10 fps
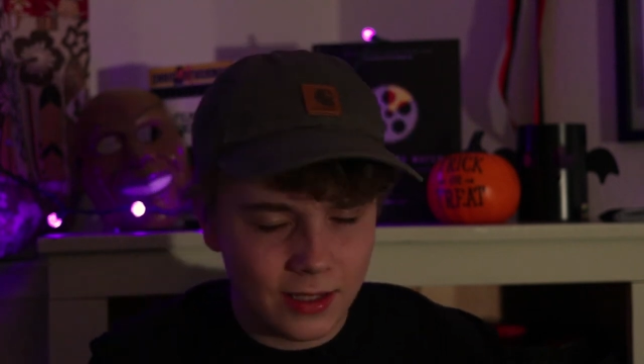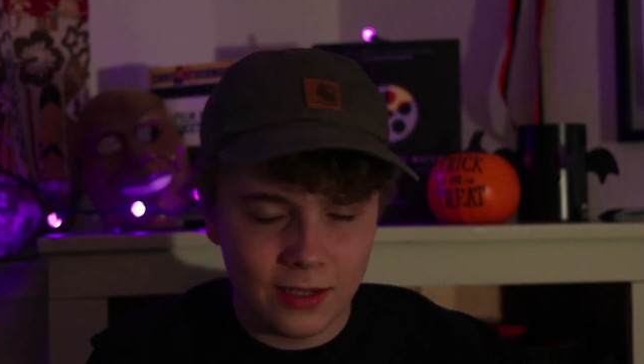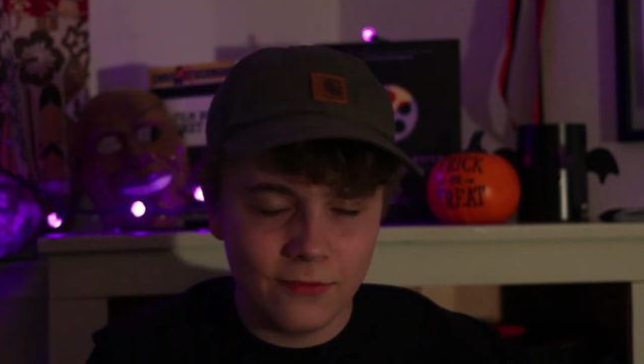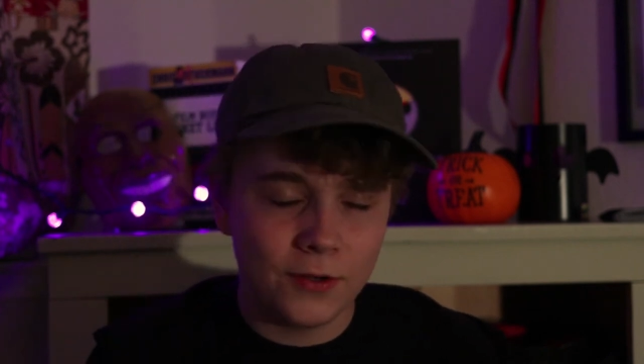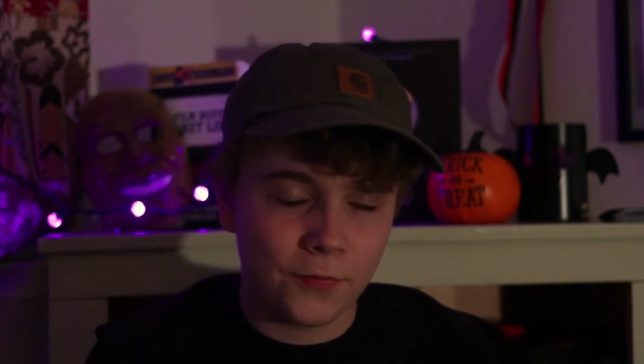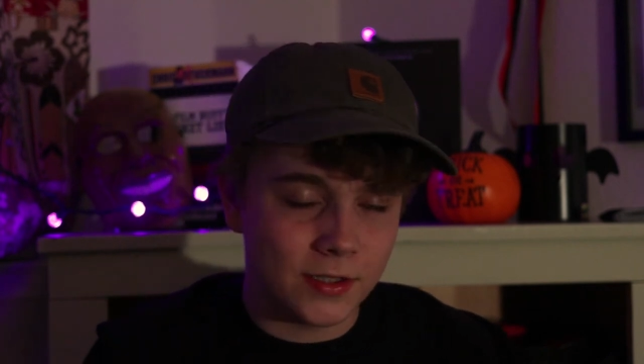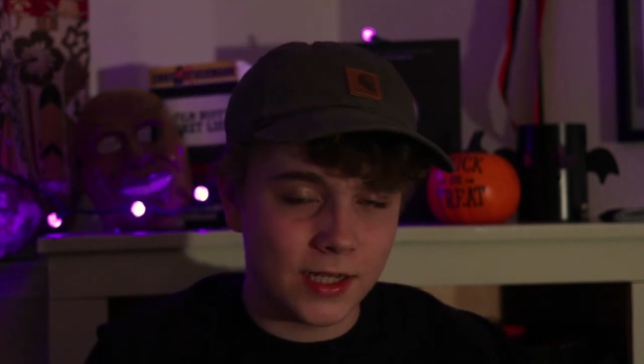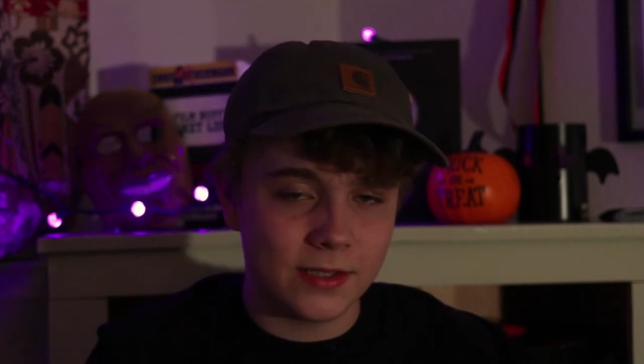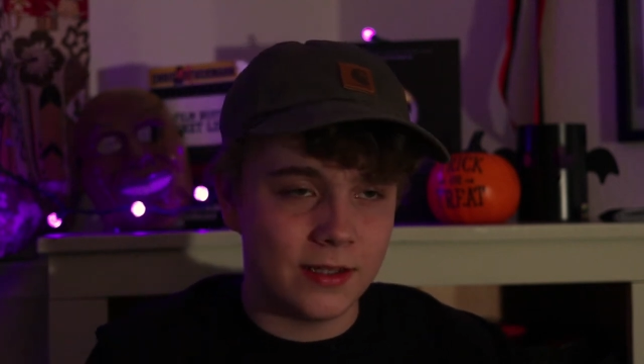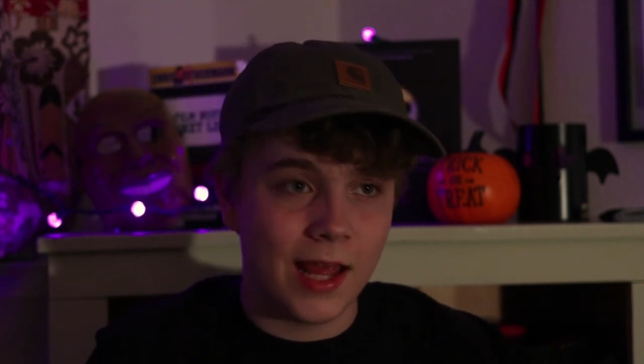Even if it
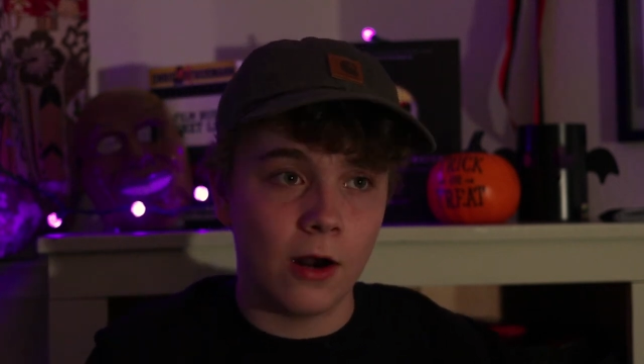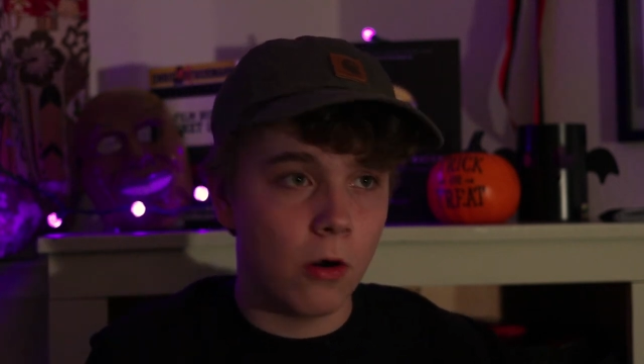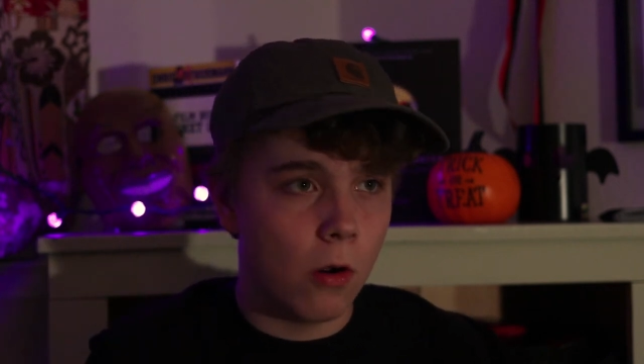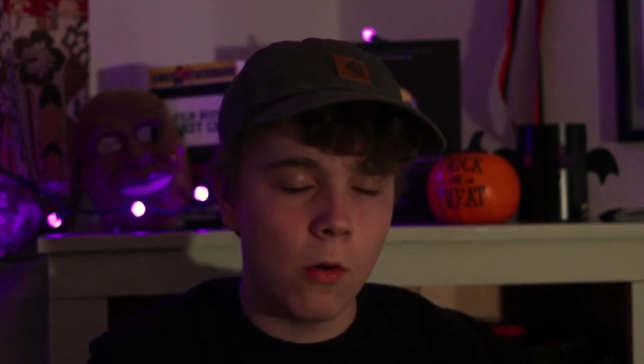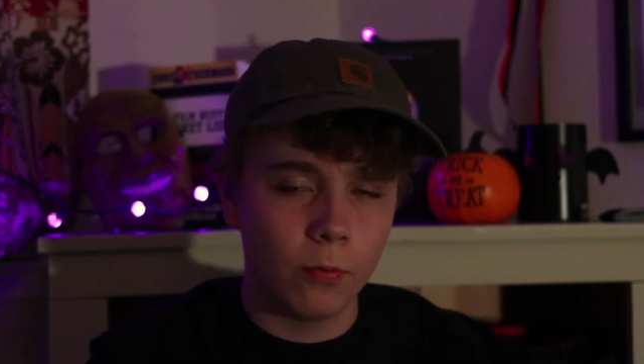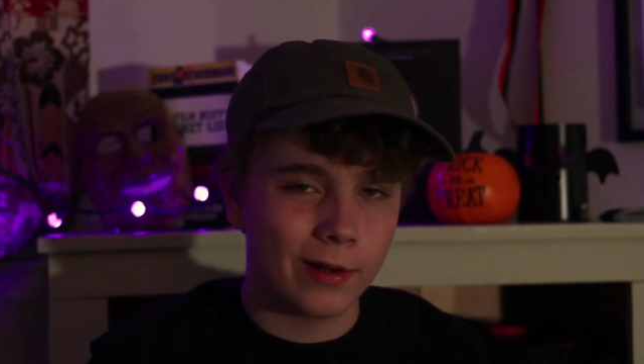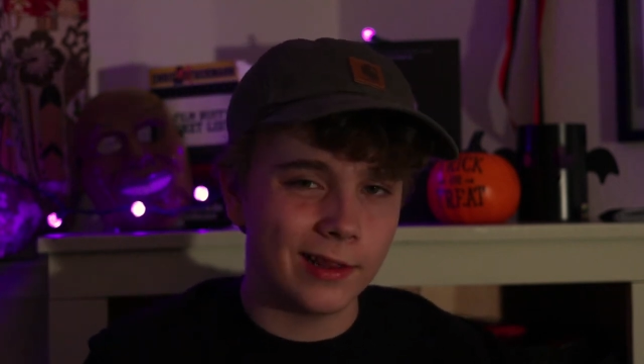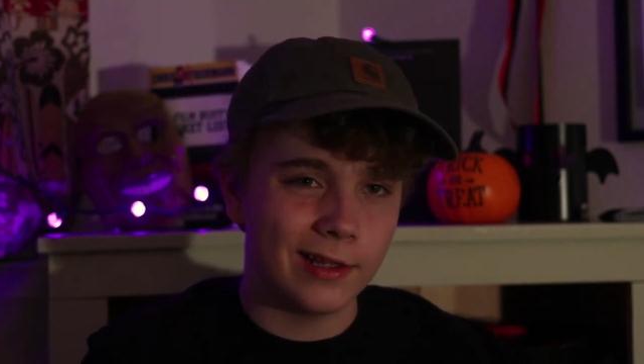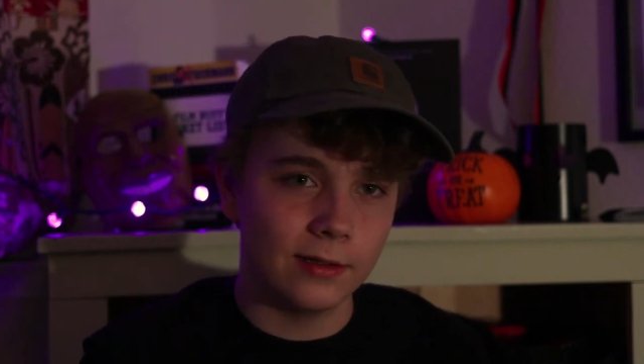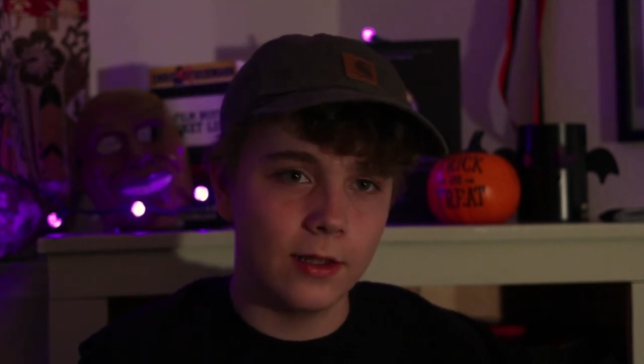doesn't at all
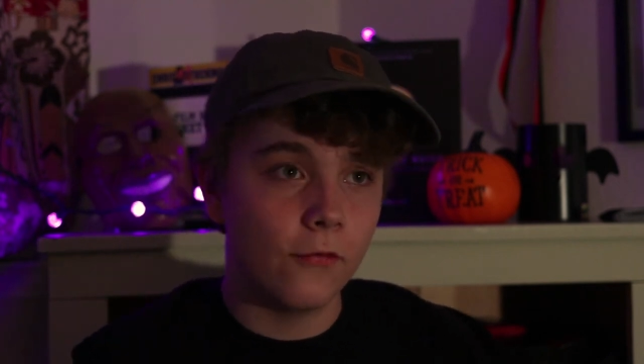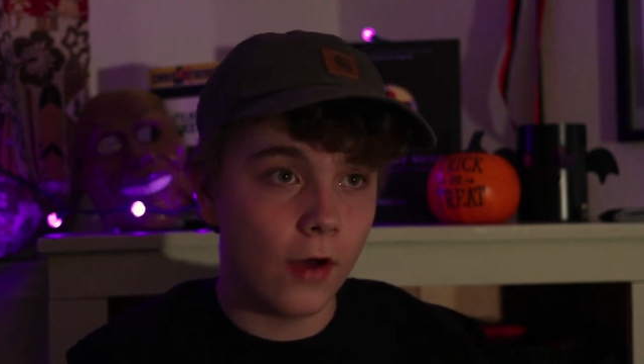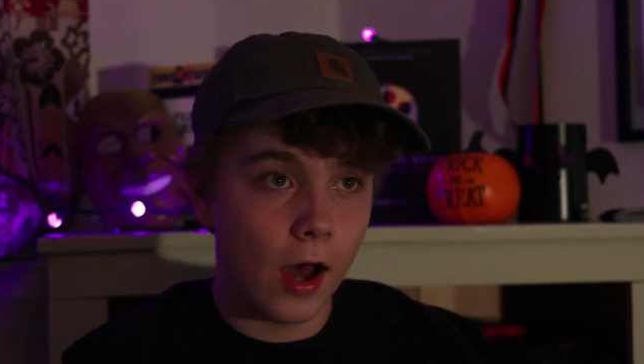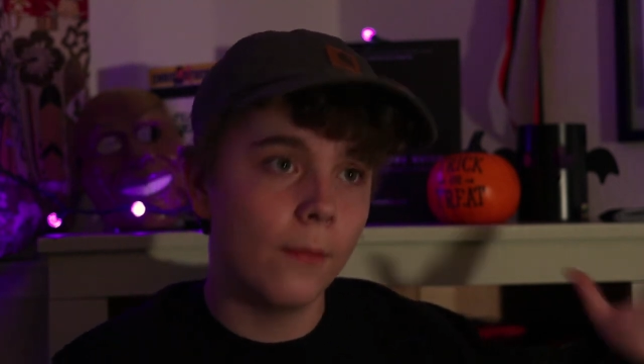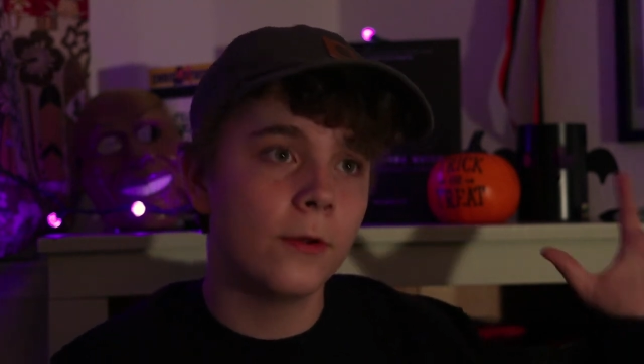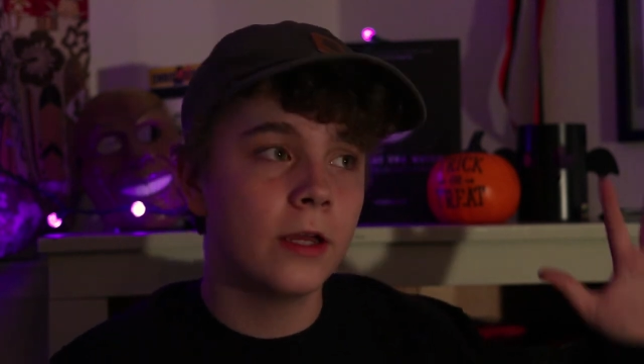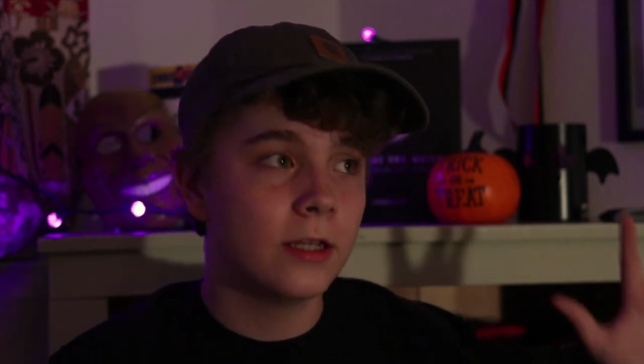really live up